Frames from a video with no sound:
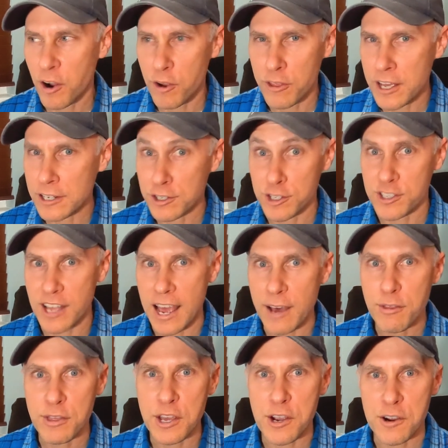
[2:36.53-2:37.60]
are they just
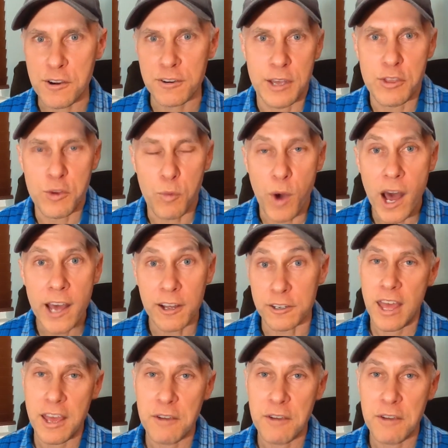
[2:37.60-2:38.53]
out there in the wild?